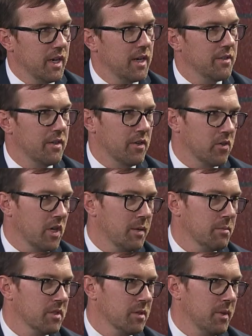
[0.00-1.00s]
not that a
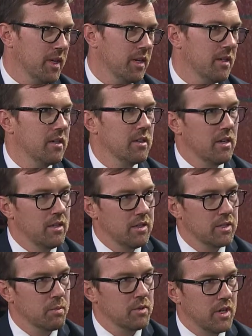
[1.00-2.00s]
crime was committed and
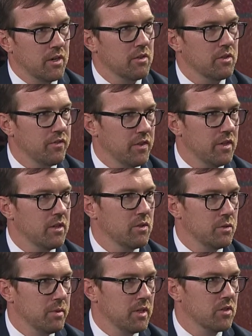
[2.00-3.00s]
this particular defendant
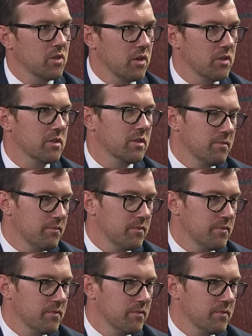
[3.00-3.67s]
who's being charged